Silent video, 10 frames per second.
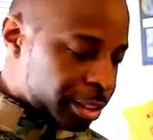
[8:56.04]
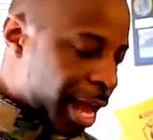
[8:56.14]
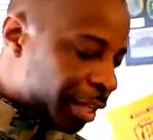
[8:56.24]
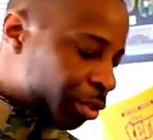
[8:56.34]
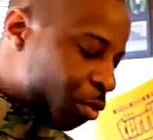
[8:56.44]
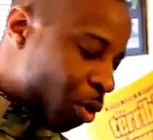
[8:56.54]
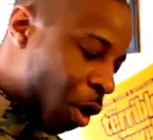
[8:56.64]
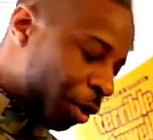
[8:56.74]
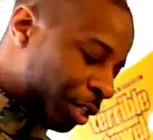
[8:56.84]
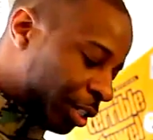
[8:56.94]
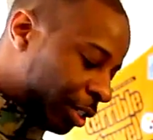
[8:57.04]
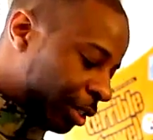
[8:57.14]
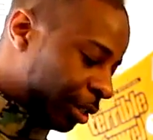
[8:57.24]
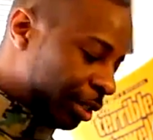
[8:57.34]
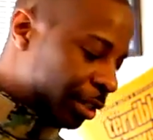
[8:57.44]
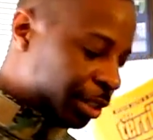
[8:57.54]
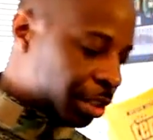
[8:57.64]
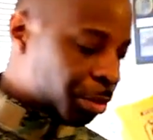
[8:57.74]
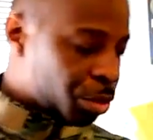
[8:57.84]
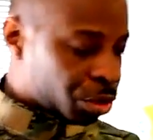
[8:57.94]
tactical harness.
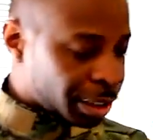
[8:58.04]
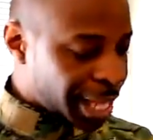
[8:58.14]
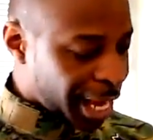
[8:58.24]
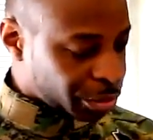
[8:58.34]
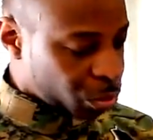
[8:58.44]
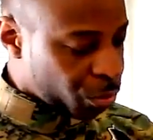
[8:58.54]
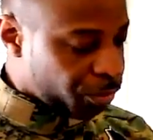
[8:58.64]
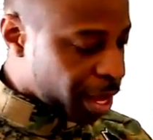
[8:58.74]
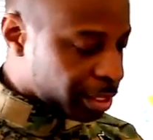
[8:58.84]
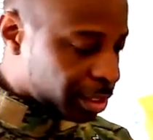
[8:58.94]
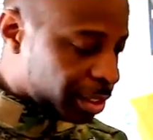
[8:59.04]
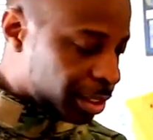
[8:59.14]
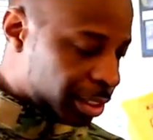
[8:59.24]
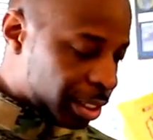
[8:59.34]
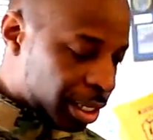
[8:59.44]
Some use a tactical vest.